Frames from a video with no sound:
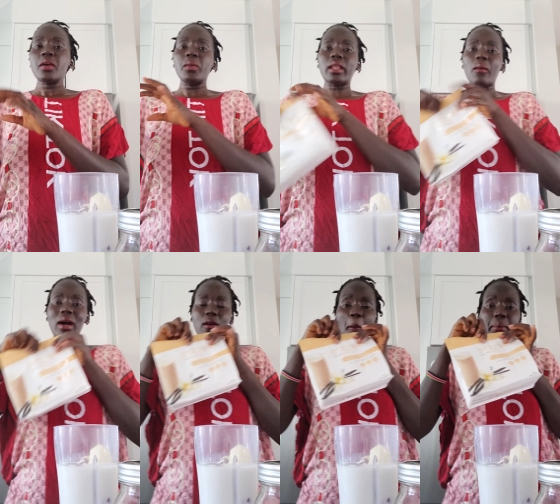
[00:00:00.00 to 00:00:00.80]
with
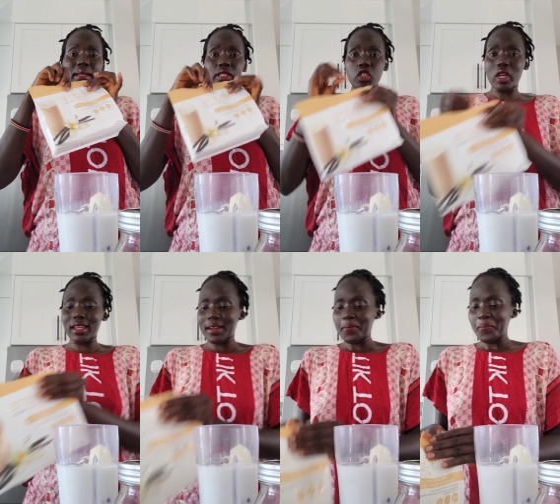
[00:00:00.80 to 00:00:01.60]
our complete
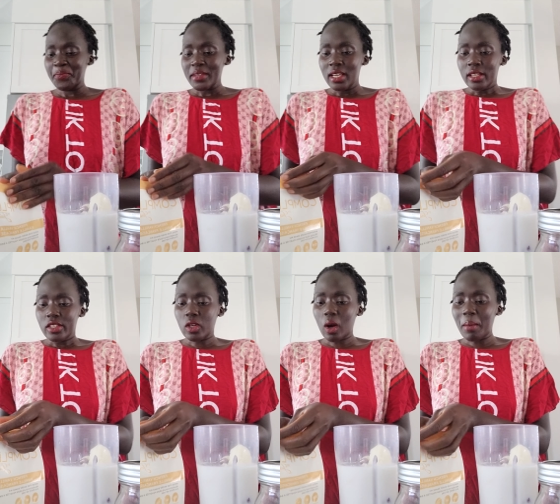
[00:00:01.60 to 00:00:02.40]
shake.
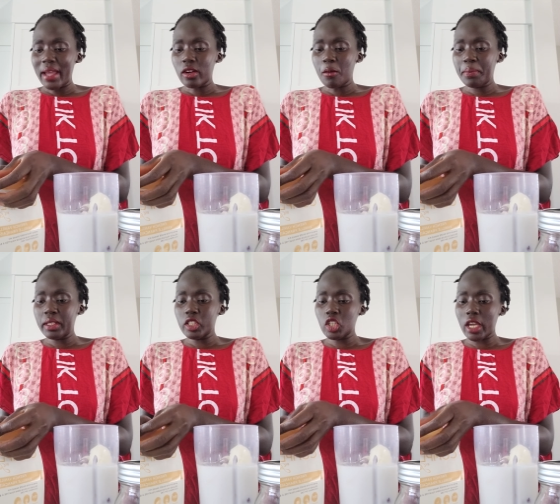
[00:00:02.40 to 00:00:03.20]
So my
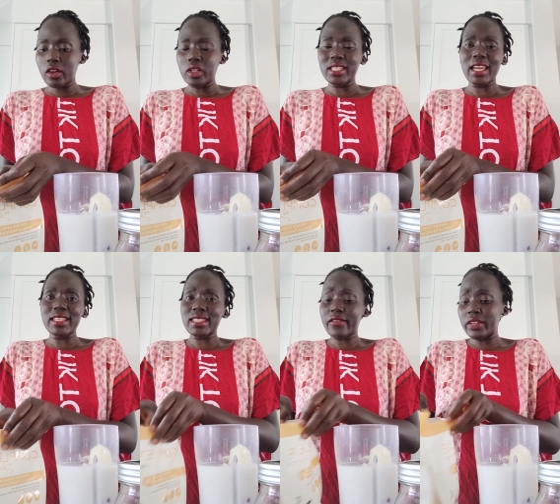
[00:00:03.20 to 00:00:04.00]
complete shake
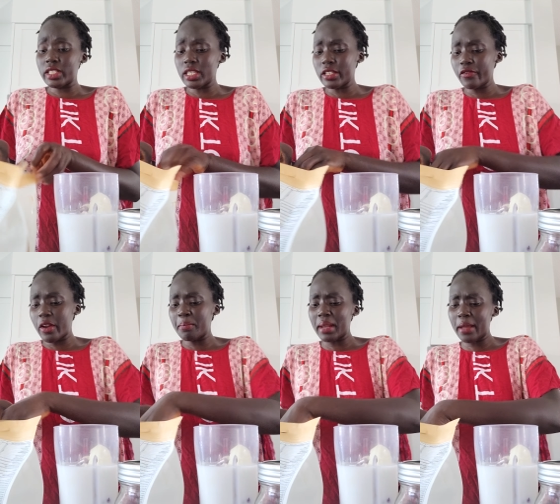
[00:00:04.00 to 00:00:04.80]
contains 17
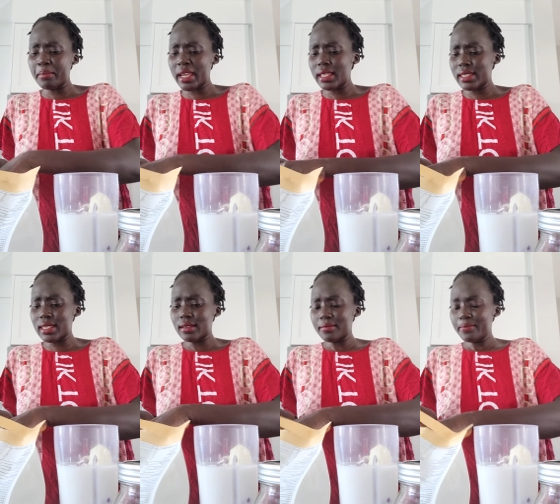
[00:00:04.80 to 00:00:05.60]
different plant-based